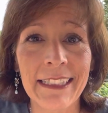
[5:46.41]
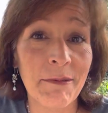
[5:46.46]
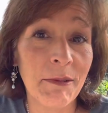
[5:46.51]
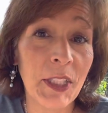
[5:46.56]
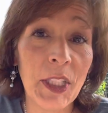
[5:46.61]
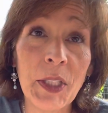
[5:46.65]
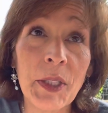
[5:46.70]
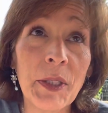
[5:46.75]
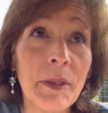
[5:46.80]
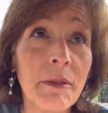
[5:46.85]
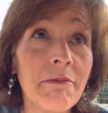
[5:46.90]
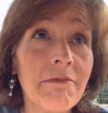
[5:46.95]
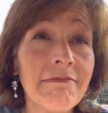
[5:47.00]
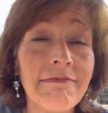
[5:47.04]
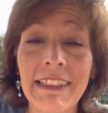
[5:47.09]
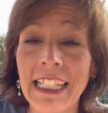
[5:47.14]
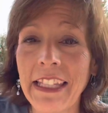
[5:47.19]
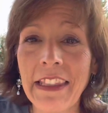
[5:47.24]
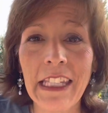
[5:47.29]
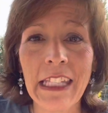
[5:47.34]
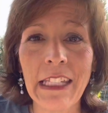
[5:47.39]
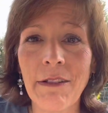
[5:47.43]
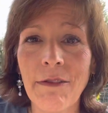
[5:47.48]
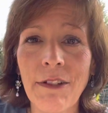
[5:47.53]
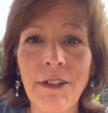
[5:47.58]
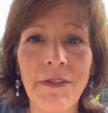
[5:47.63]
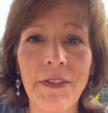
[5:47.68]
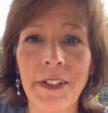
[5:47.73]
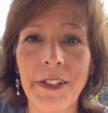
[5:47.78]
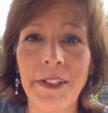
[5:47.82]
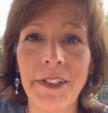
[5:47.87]
you and the
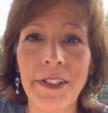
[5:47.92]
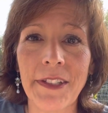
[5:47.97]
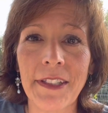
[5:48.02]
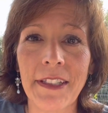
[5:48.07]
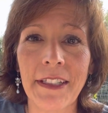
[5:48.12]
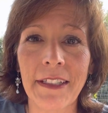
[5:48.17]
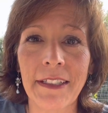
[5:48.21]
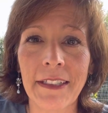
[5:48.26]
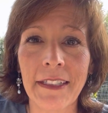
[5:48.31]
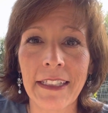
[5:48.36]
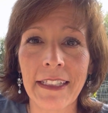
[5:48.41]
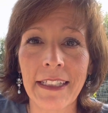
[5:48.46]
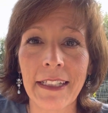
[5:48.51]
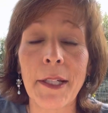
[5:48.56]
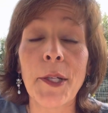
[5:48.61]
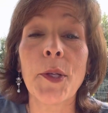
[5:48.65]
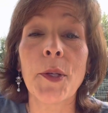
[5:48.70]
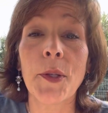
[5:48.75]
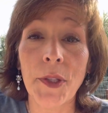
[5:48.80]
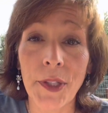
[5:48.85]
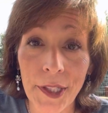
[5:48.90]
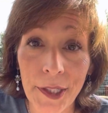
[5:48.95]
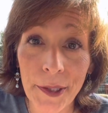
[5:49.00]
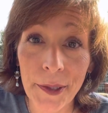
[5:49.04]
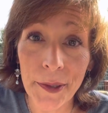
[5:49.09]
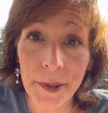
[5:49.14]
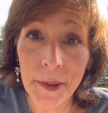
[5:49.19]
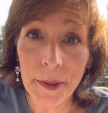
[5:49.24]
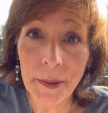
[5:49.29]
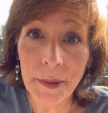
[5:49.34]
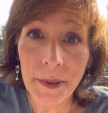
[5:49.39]
universe,
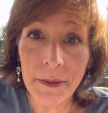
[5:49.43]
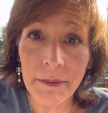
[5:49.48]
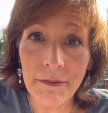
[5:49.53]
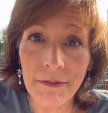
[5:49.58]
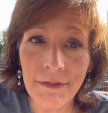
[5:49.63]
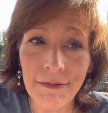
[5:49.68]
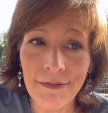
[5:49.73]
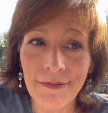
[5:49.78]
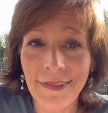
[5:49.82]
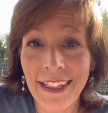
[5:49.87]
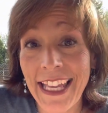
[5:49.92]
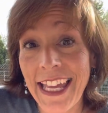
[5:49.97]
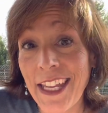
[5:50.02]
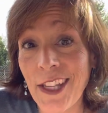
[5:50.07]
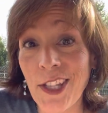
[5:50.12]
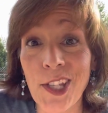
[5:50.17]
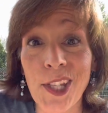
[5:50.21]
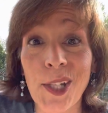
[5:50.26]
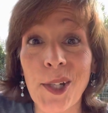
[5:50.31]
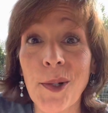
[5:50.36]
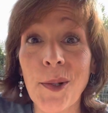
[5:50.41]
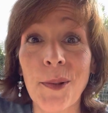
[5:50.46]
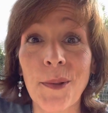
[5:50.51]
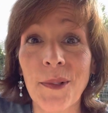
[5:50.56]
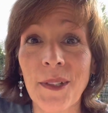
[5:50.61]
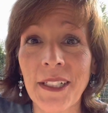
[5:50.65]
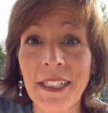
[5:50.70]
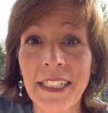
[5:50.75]
you and you.